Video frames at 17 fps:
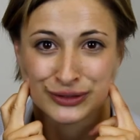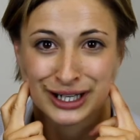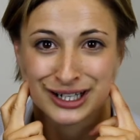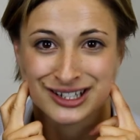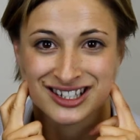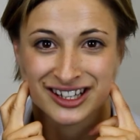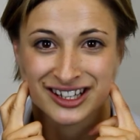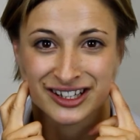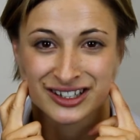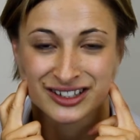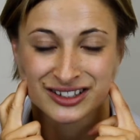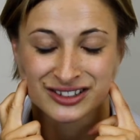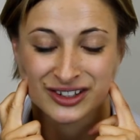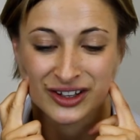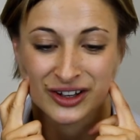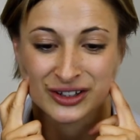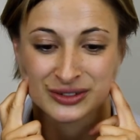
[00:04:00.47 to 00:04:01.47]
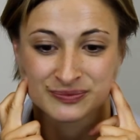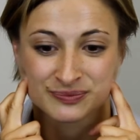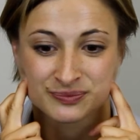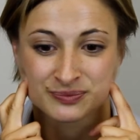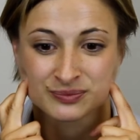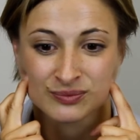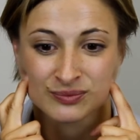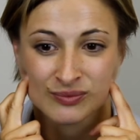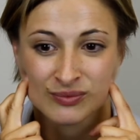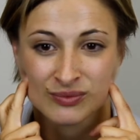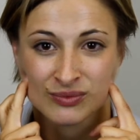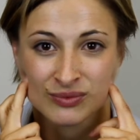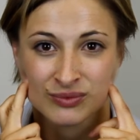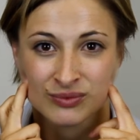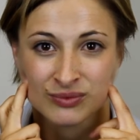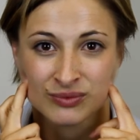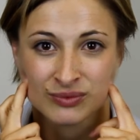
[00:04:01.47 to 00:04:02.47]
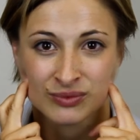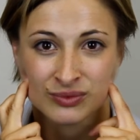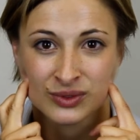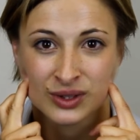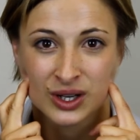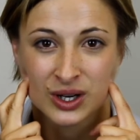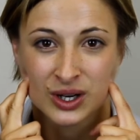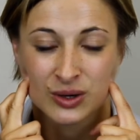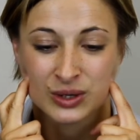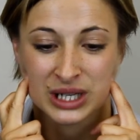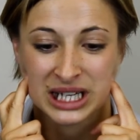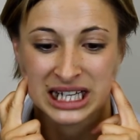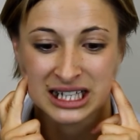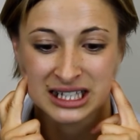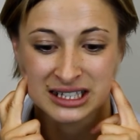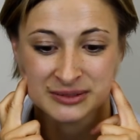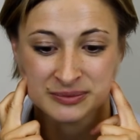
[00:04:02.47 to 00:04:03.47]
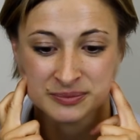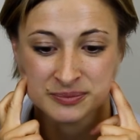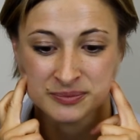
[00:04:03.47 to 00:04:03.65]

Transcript: around here, so holding in